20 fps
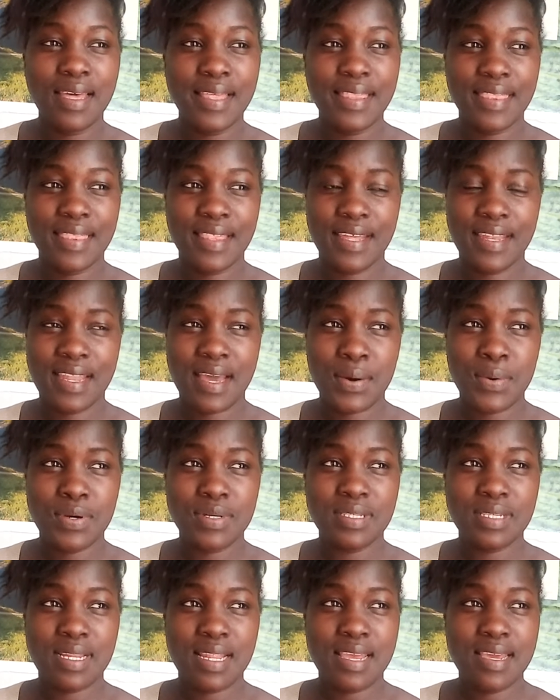then I
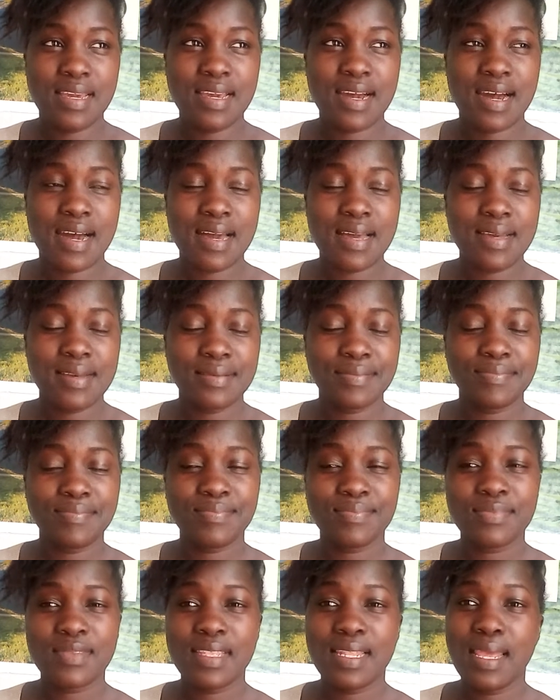was like,
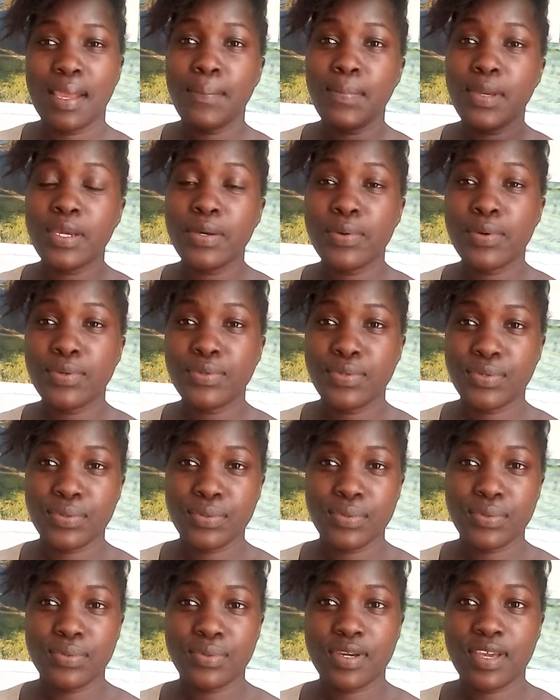let me go
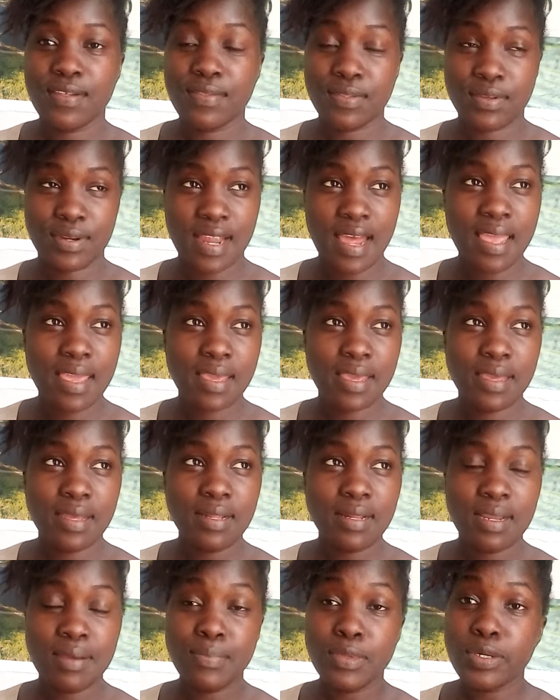to Githurai,
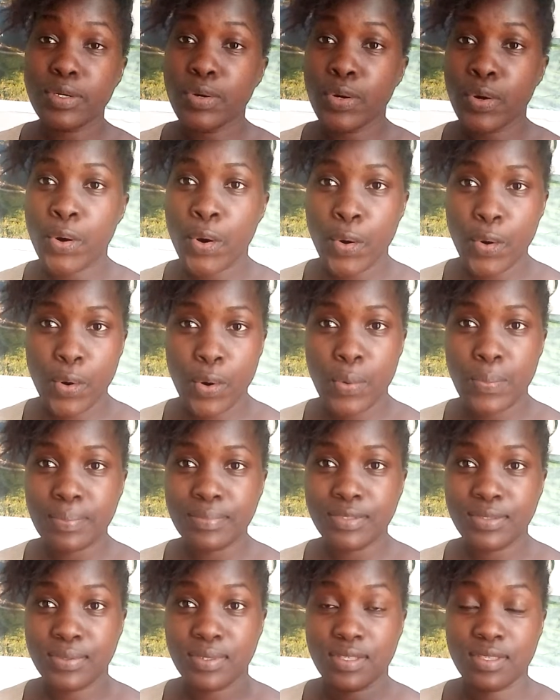let me go
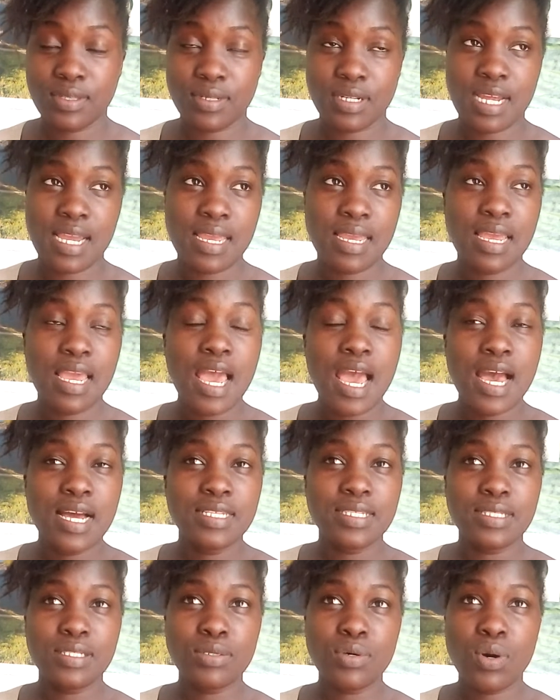home to Githurai.
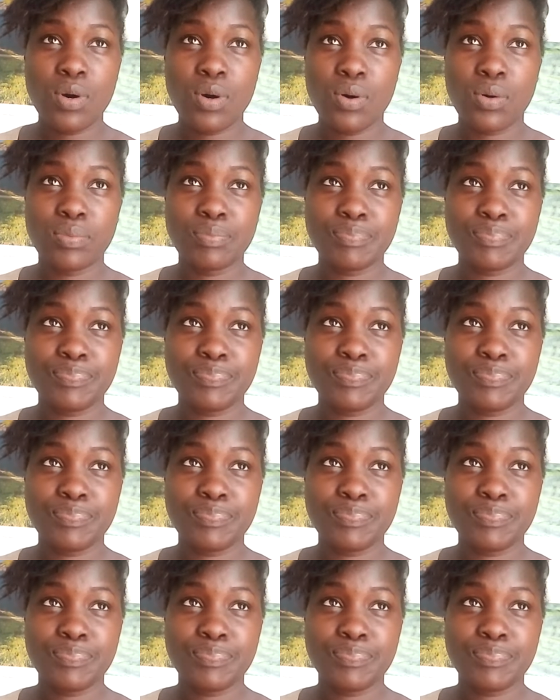So